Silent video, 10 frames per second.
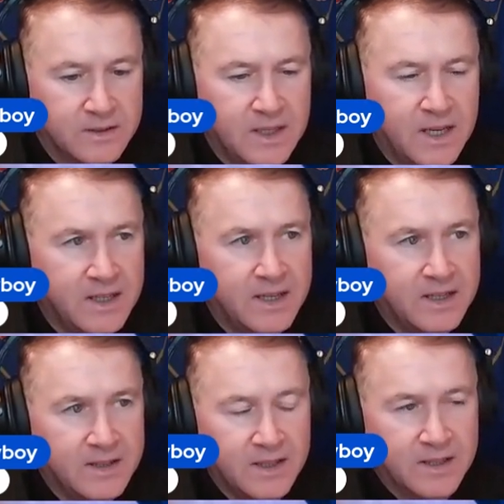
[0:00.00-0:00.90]
Yeah.
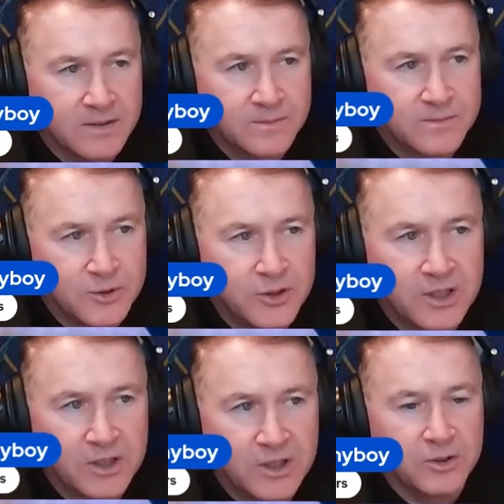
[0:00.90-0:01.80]
You
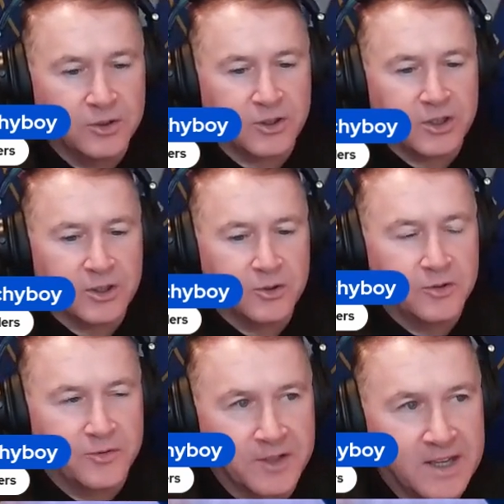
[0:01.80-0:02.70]
can go
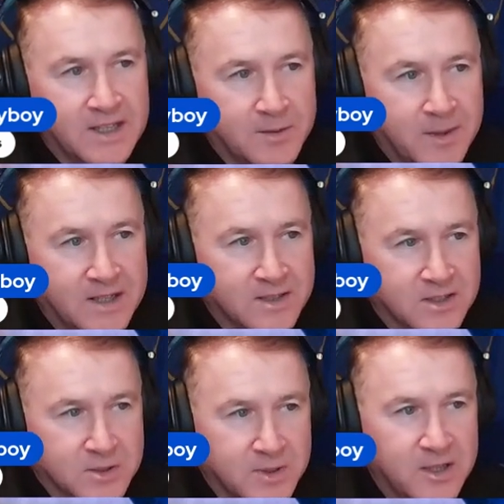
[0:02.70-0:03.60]
for 90 minutes
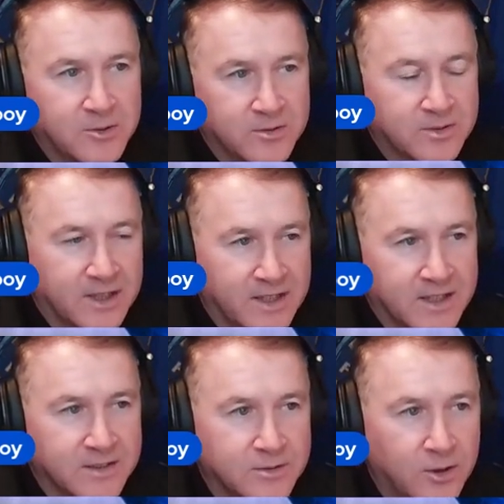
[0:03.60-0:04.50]
as well,
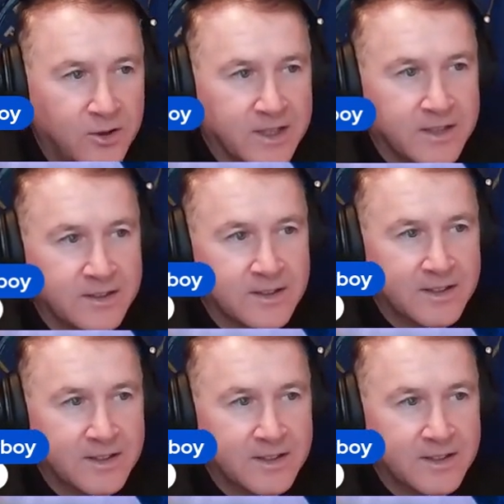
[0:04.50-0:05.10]
talking.